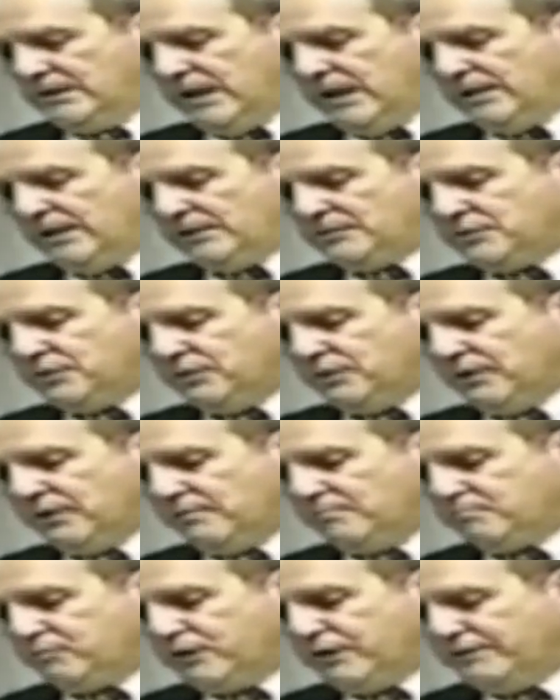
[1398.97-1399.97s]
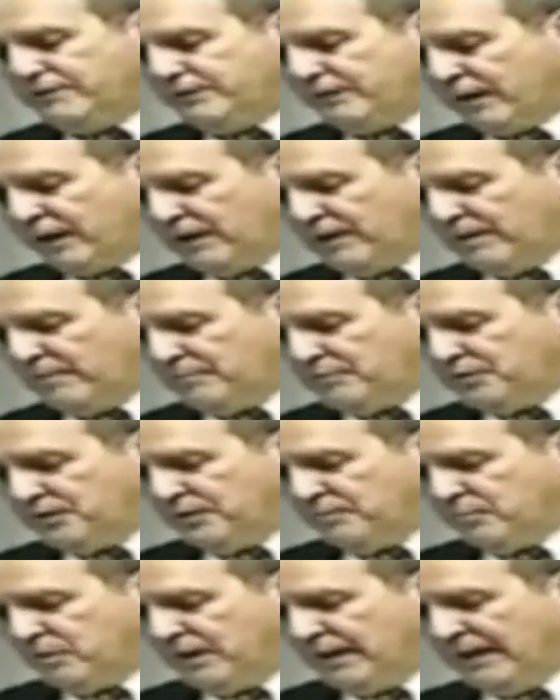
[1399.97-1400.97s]
Now, that's only a brief glimpse
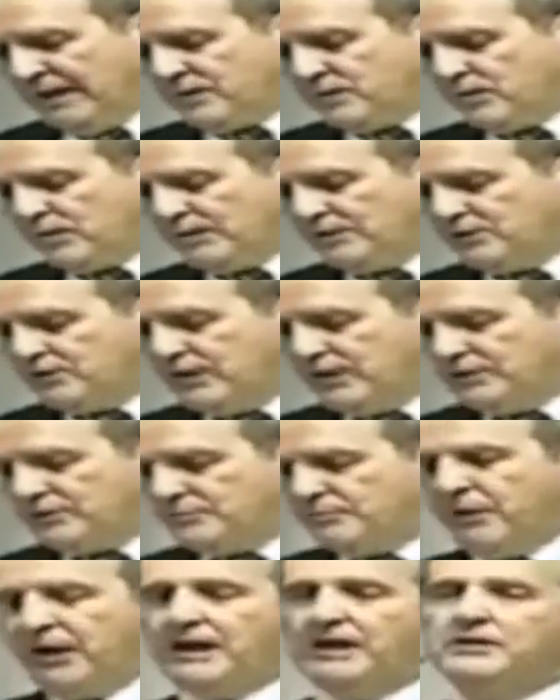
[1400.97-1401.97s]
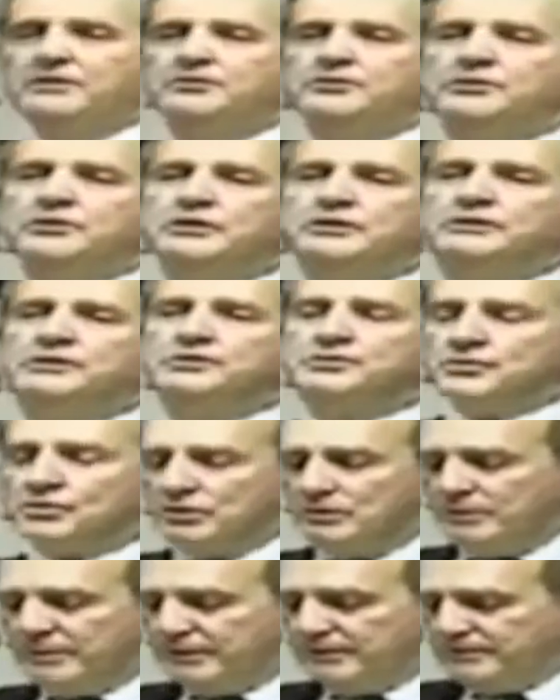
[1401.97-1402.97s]
at what actually transpired during the
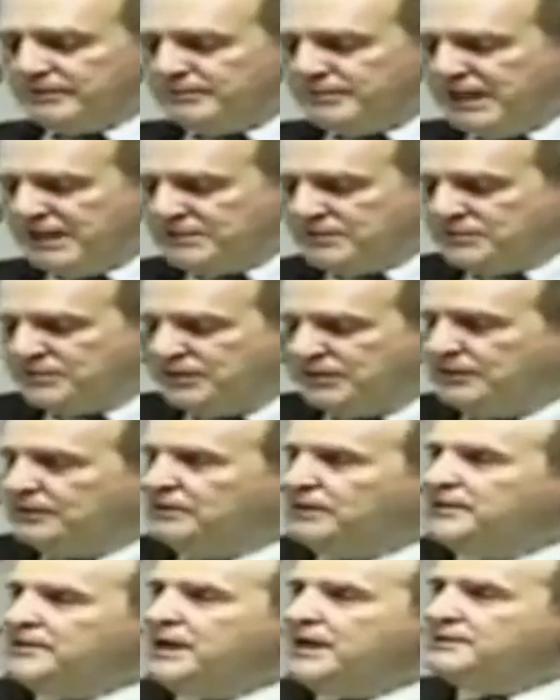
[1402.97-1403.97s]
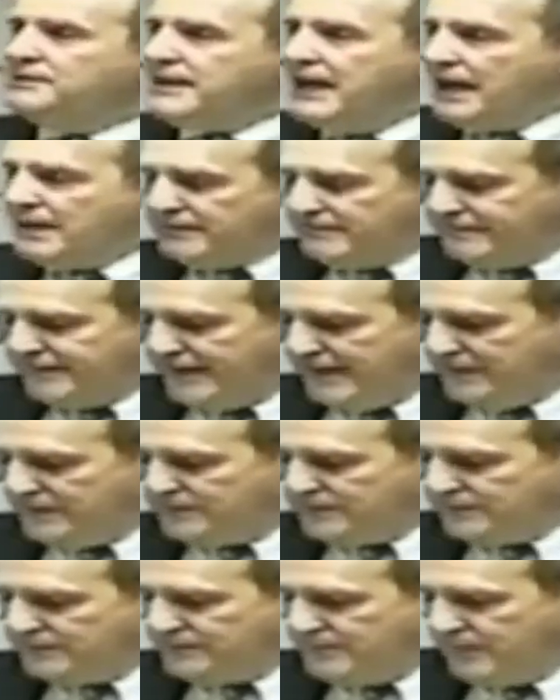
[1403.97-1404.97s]
storming of the Bastille, and yet that
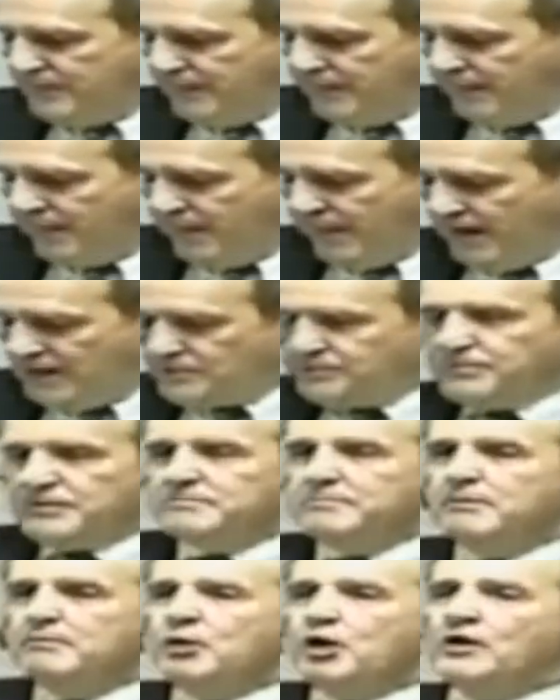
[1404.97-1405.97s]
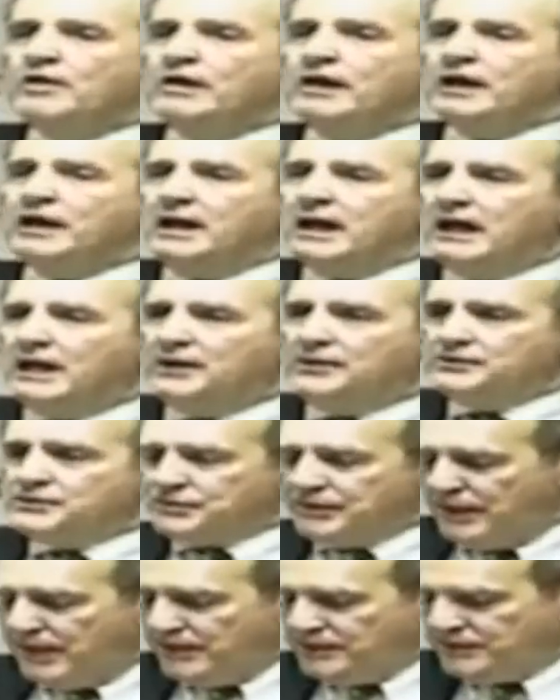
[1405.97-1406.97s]
event has been
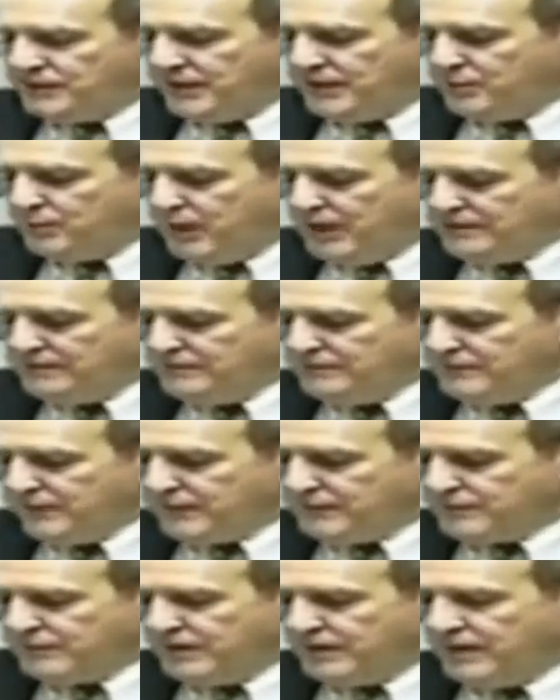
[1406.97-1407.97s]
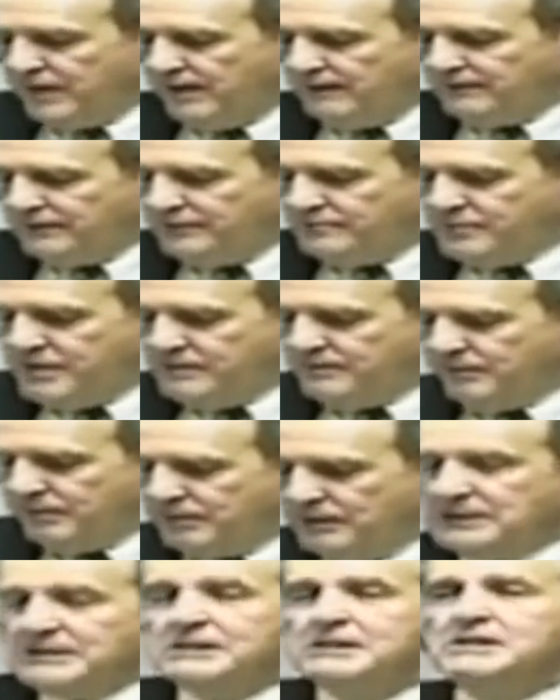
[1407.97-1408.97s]
memorialized as a great victory of the
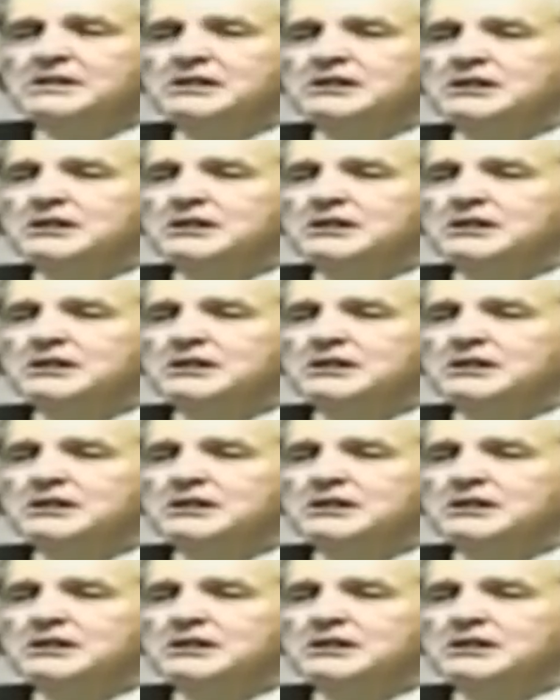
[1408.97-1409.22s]
people